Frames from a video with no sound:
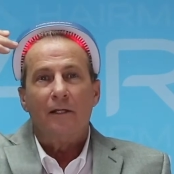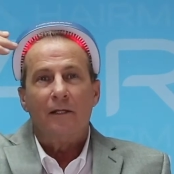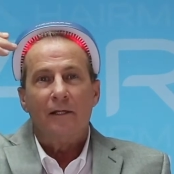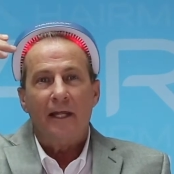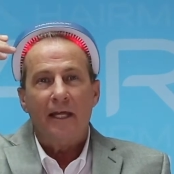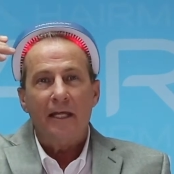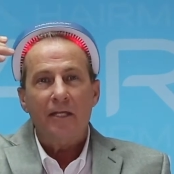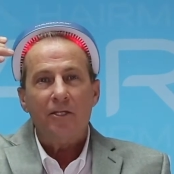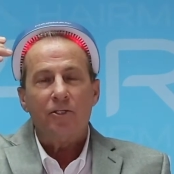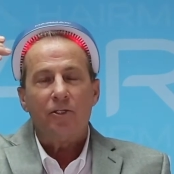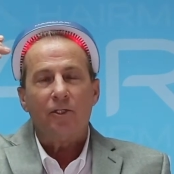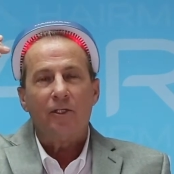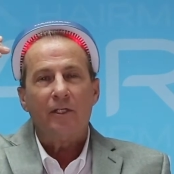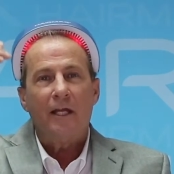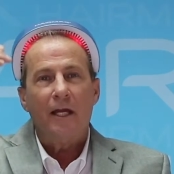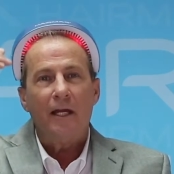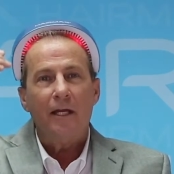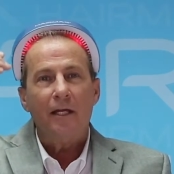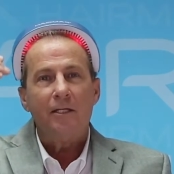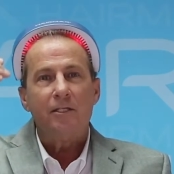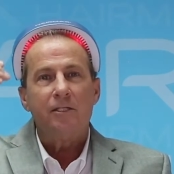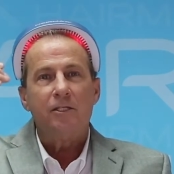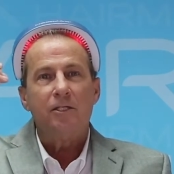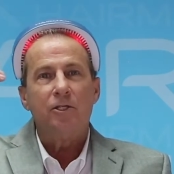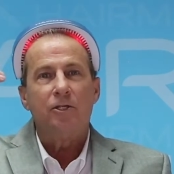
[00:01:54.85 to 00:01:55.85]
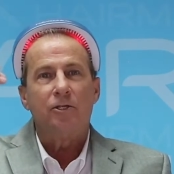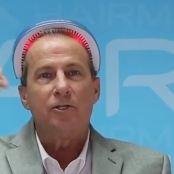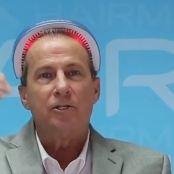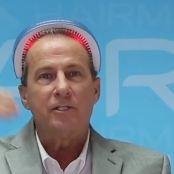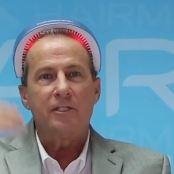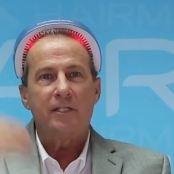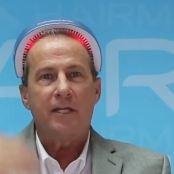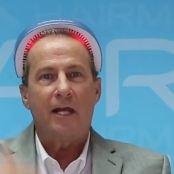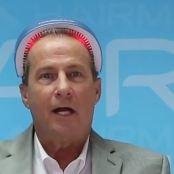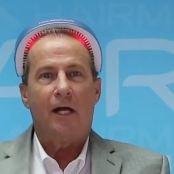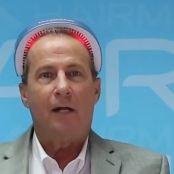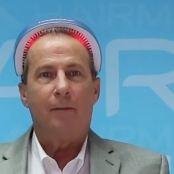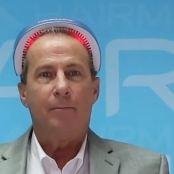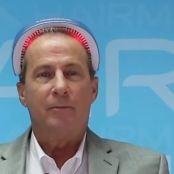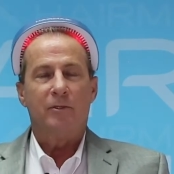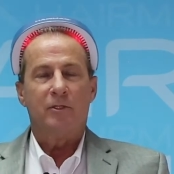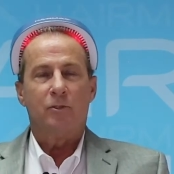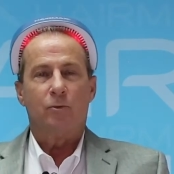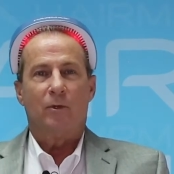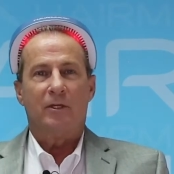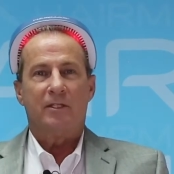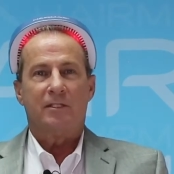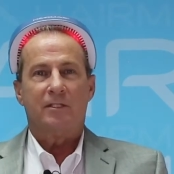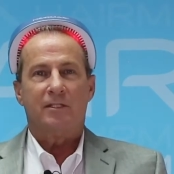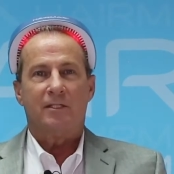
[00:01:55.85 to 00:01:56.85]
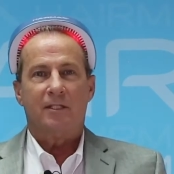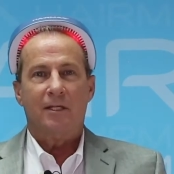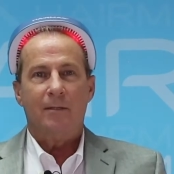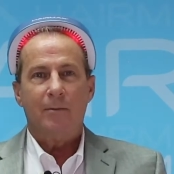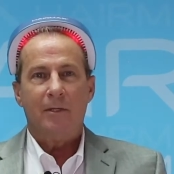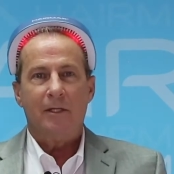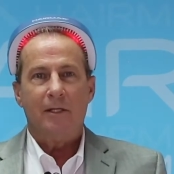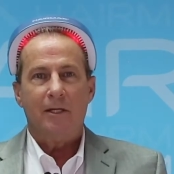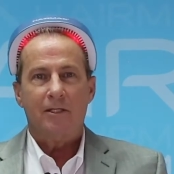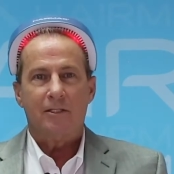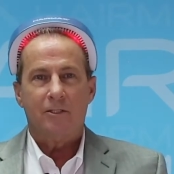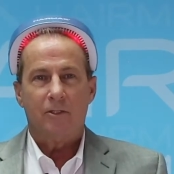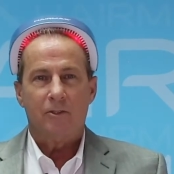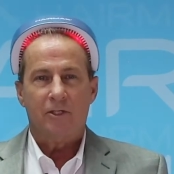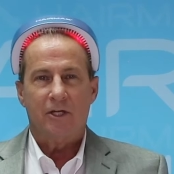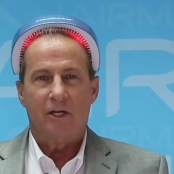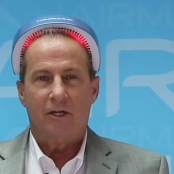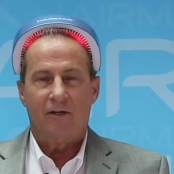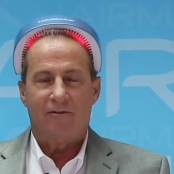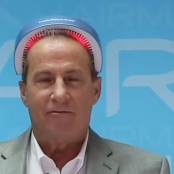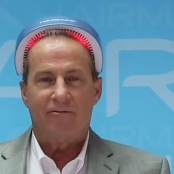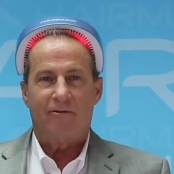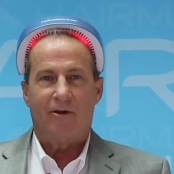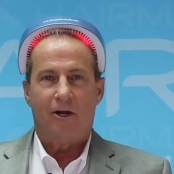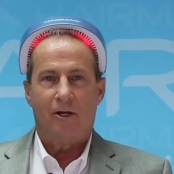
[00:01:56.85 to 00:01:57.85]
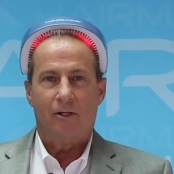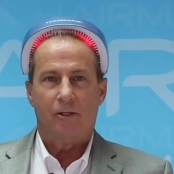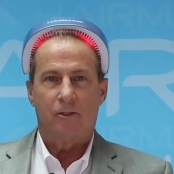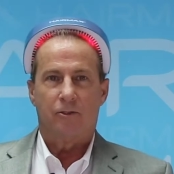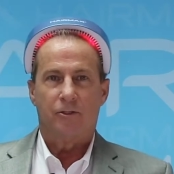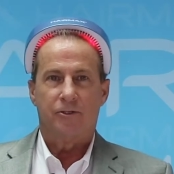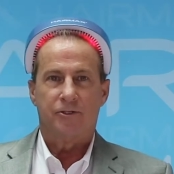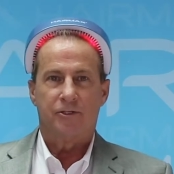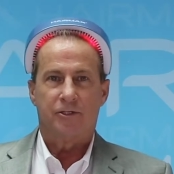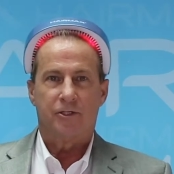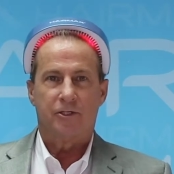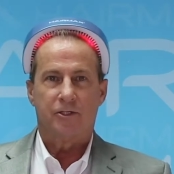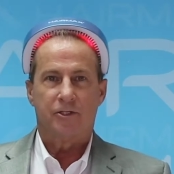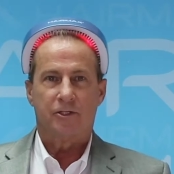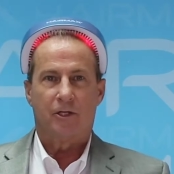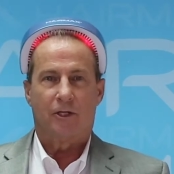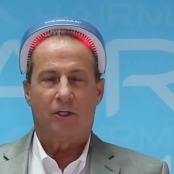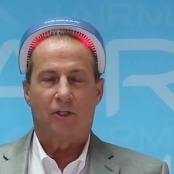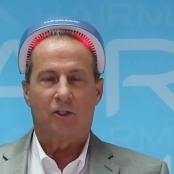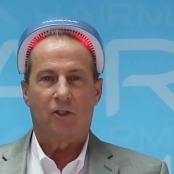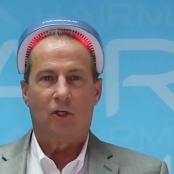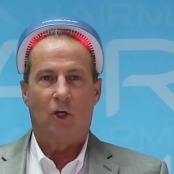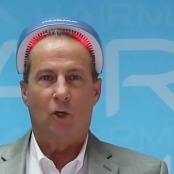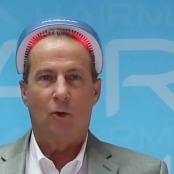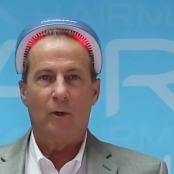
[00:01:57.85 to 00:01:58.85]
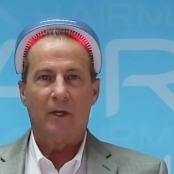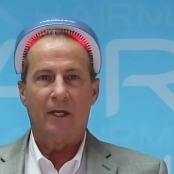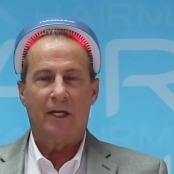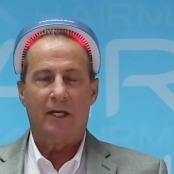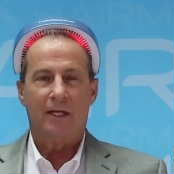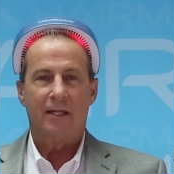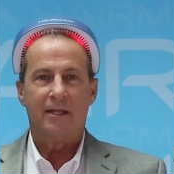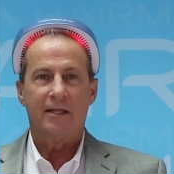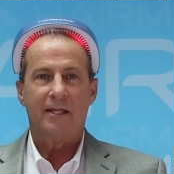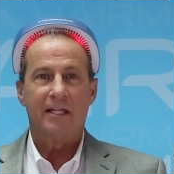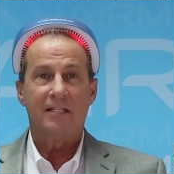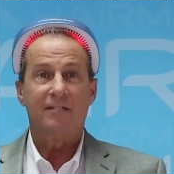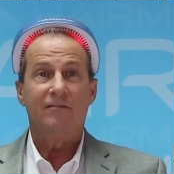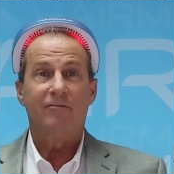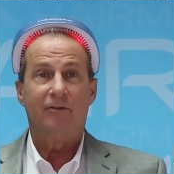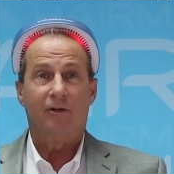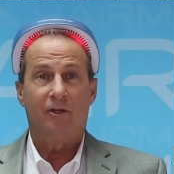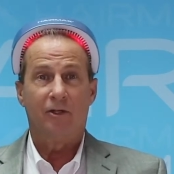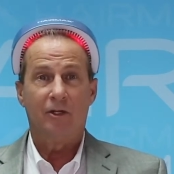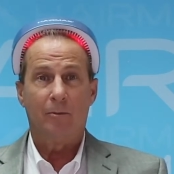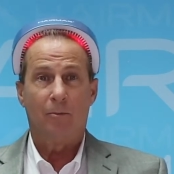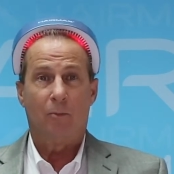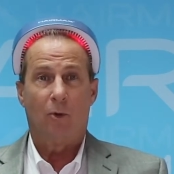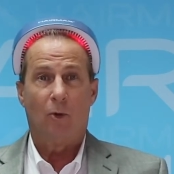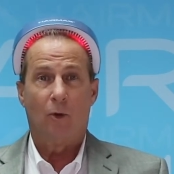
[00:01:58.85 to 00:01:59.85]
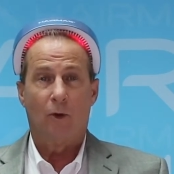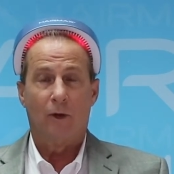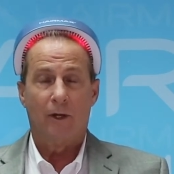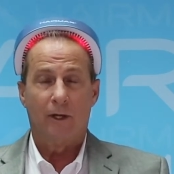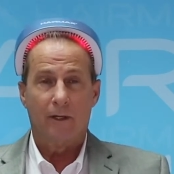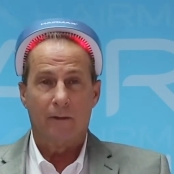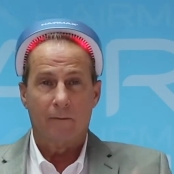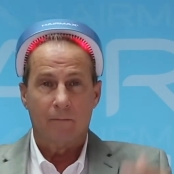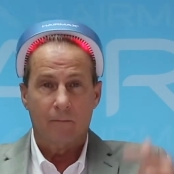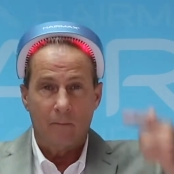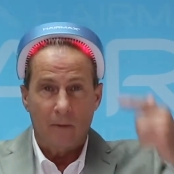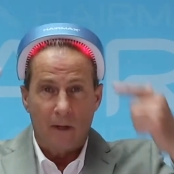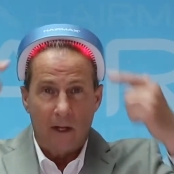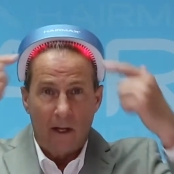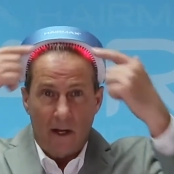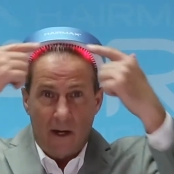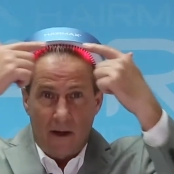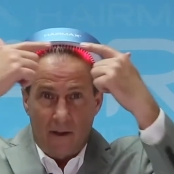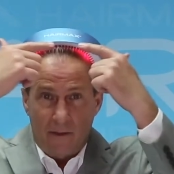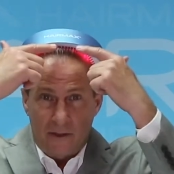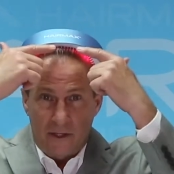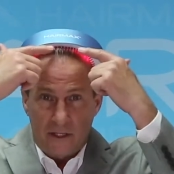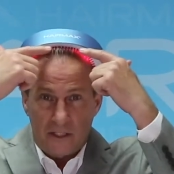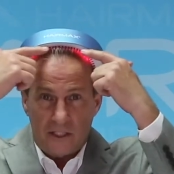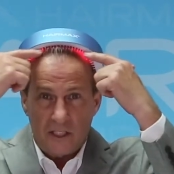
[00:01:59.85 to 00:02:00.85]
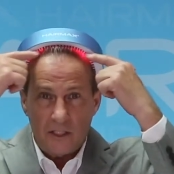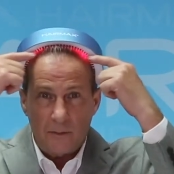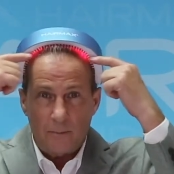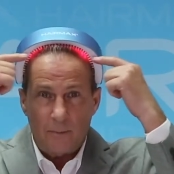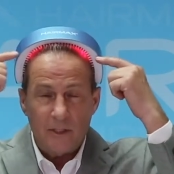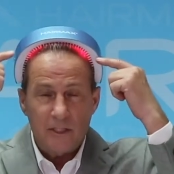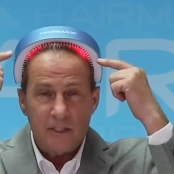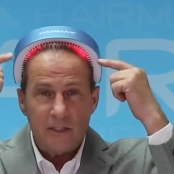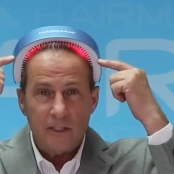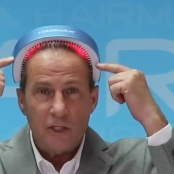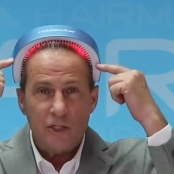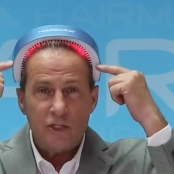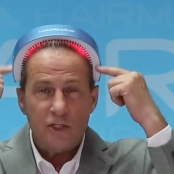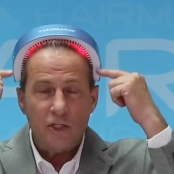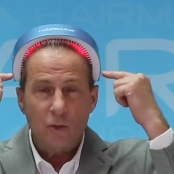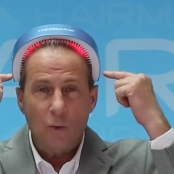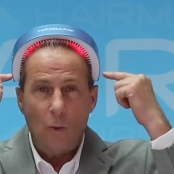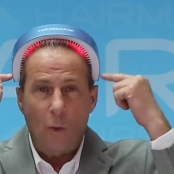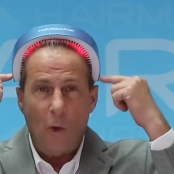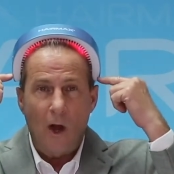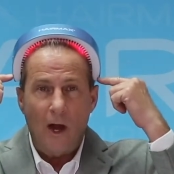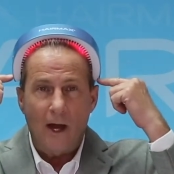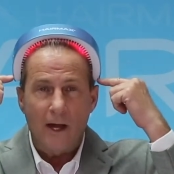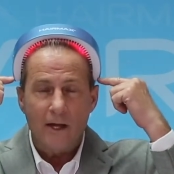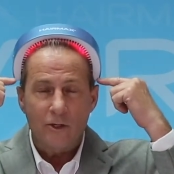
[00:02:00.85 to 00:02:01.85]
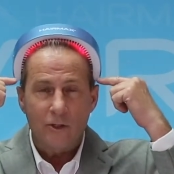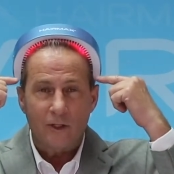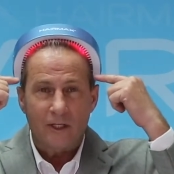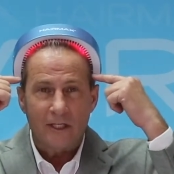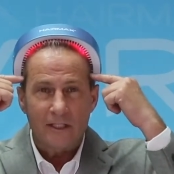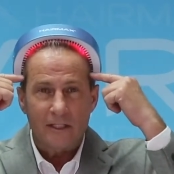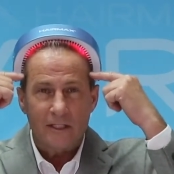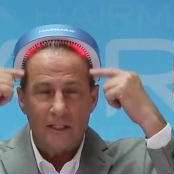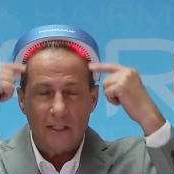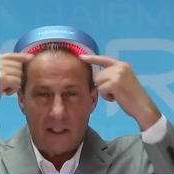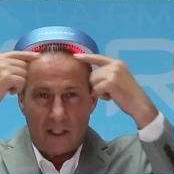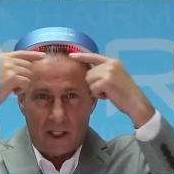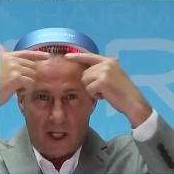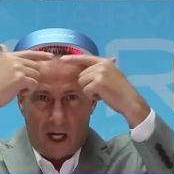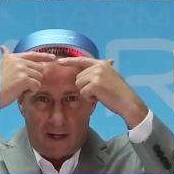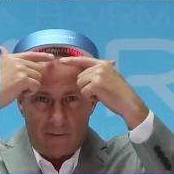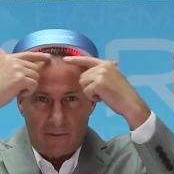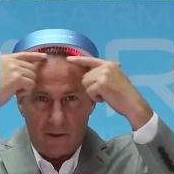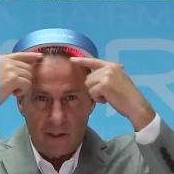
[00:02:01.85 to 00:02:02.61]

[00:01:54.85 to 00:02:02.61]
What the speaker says: The laser getting to your scalp is what stimulates those hair follicles to start growing in. That's very important. This is position 1. You can see it